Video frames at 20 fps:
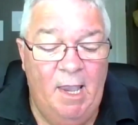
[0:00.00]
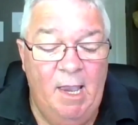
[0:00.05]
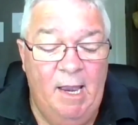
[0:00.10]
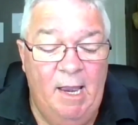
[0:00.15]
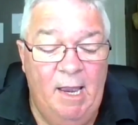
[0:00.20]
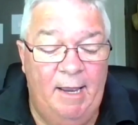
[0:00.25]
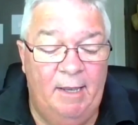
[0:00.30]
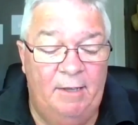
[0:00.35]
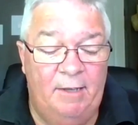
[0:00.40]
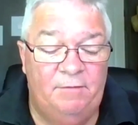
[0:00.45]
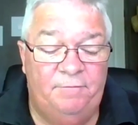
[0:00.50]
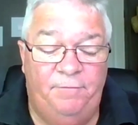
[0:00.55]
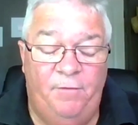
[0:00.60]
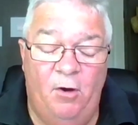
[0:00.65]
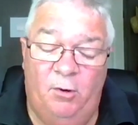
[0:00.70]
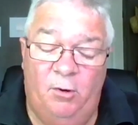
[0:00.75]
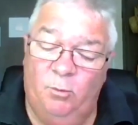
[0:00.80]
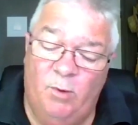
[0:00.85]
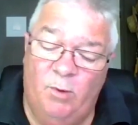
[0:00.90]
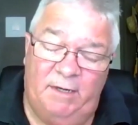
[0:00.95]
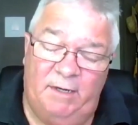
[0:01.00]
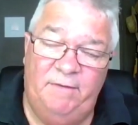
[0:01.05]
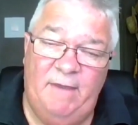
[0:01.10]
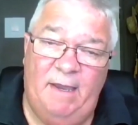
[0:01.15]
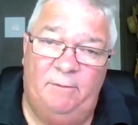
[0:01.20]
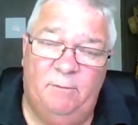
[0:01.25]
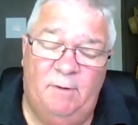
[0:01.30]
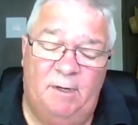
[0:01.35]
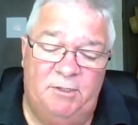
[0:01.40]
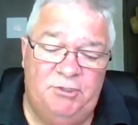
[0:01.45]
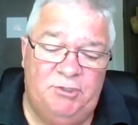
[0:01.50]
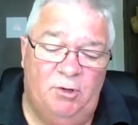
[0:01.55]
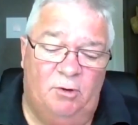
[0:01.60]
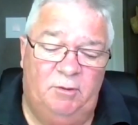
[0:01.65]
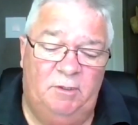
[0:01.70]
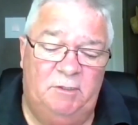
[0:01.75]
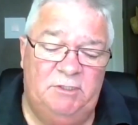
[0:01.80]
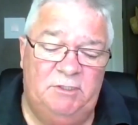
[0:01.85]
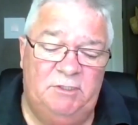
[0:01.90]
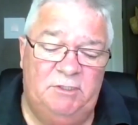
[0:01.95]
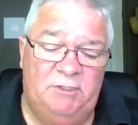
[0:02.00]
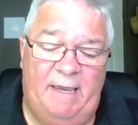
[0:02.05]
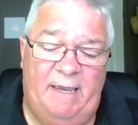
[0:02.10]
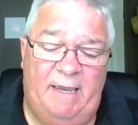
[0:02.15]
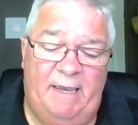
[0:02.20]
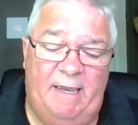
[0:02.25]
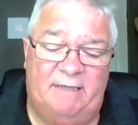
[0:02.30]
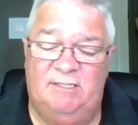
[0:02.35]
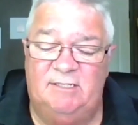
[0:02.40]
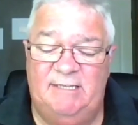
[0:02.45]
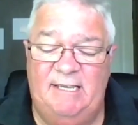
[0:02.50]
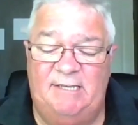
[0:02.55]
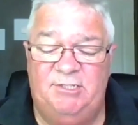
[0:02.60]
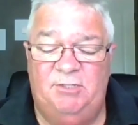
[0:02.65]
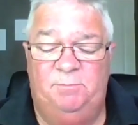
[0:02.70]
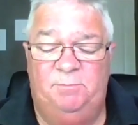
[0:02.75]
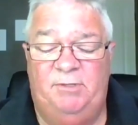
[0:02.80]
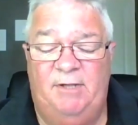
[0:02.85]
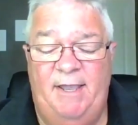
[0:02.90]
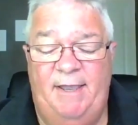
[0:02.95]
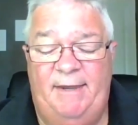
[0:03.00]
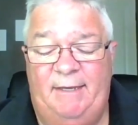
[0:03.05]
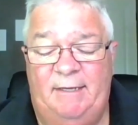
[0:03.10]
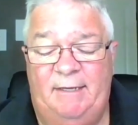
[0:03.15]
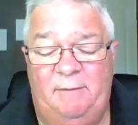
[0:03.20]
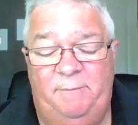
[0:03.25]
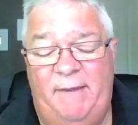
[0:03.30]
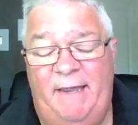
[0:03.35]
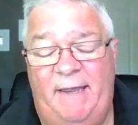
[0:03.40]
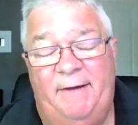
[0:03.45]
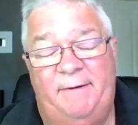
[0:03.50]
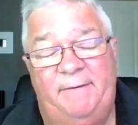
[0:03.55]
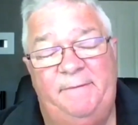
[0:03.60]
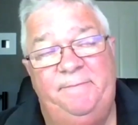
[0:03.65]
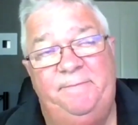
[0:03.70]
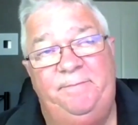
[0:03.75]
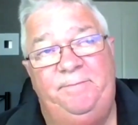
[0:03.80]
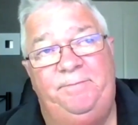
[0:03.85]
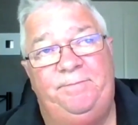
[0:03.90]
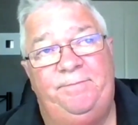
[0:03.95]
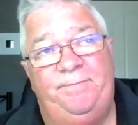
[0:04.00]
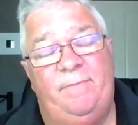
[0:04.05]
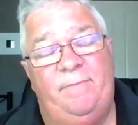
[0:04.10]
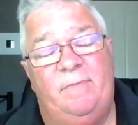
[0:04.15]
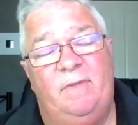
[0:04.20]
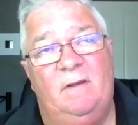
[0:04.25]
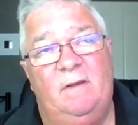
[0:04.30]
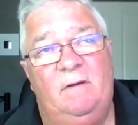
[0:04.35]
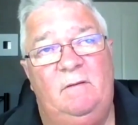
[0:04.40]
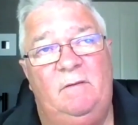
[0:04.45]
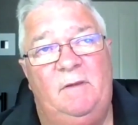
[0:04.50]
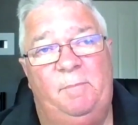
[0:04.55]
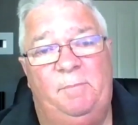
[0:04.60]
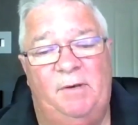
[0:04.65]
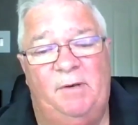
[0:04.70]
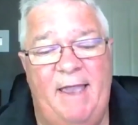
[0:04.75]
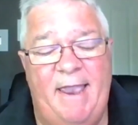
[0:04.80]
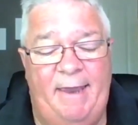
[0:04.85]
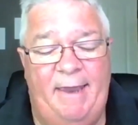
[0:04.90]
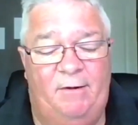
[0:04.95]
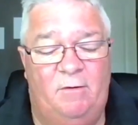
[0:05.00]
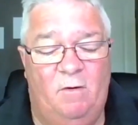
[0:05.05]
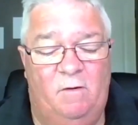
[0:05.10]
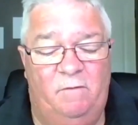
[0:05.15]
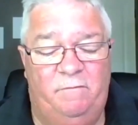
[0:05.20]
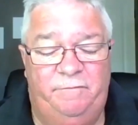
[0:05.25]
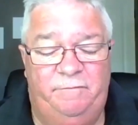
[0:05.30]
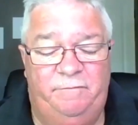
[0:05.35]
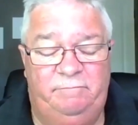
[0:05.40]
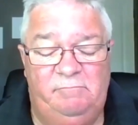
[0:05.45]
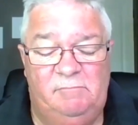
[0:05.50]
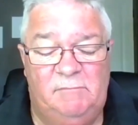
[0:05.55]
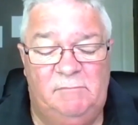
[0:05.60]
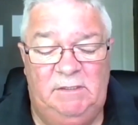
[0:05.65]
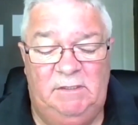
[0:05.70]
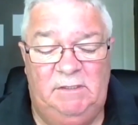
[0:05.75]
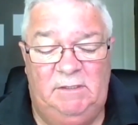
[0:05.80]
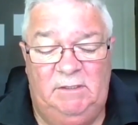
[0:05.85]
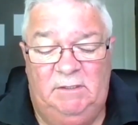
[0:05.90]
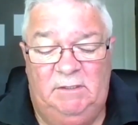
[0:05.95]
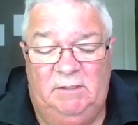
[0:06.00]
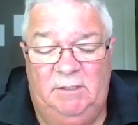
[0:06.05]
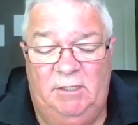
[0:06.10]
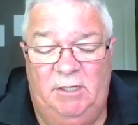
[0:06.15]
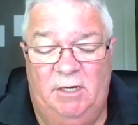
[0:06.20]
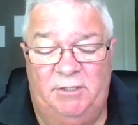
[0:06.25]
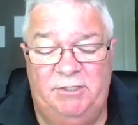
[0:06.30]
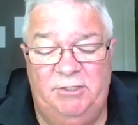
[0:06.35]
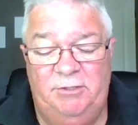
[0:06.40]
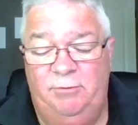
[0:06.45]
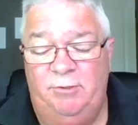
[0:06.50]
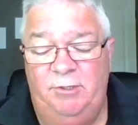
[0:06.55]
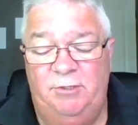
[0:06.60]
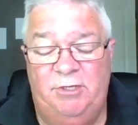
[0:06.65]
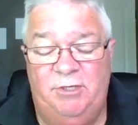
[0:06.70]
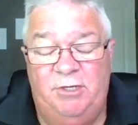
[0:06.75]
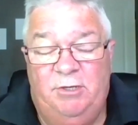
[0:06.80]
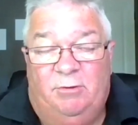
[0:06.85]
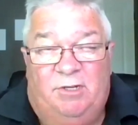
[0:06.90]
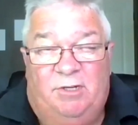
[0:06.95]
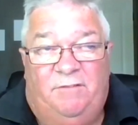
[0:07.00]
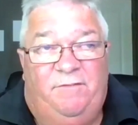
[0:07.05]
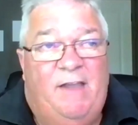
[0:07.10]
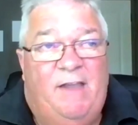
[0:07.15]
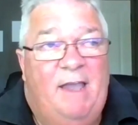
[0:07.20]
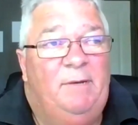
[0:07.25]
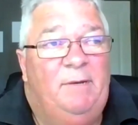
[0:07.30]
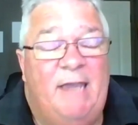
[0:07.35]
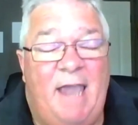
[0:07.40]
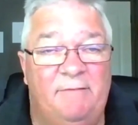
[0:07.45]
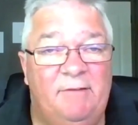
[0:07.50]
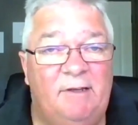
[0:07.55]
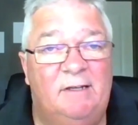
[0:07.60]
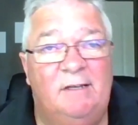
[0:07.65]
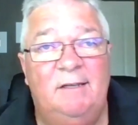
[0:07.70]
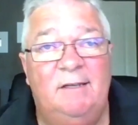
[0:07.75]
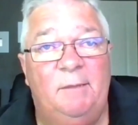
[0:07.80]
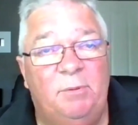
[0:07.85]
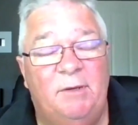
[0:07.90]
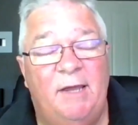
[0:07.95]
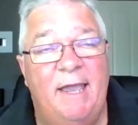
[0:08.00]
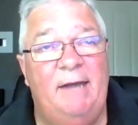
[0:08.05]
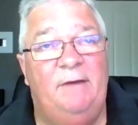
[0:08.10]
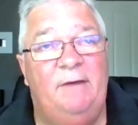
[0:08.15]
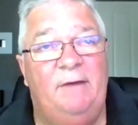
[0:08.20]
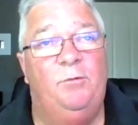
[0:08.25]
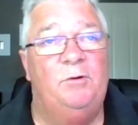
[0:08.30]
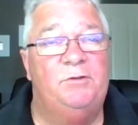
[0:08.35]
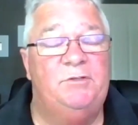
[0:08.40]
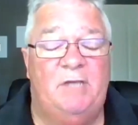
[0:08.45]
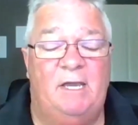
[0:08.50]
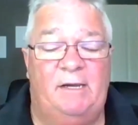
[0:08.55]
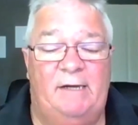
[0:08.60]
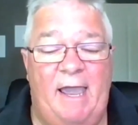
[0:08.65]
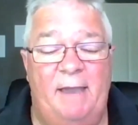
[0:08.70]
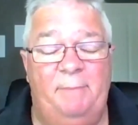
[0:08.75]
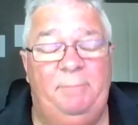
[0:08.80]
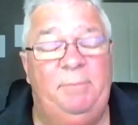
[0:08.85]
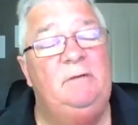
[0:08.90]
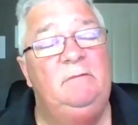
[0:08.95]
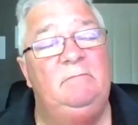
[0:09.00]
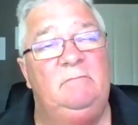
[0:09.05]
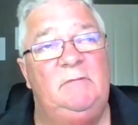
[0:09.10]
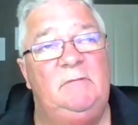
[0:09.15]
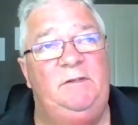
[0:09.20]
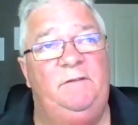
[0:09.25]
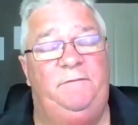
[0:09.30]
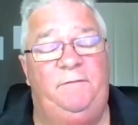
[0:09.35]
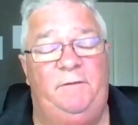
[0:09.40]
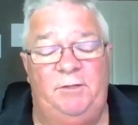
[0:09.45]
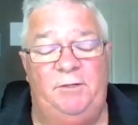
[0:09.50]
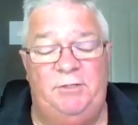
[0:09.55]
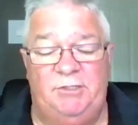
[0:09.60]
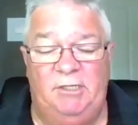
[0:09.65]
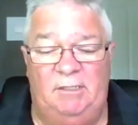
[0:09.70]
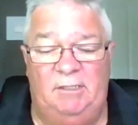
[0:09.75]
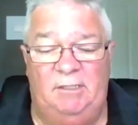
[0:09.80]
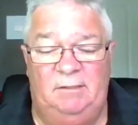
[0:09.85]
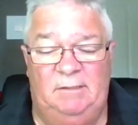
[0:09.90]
Uh, the final one in that one, John, is about succession planning, about the plan of, you know, do, do you and your family have a clear plan of what's going to happen in the future?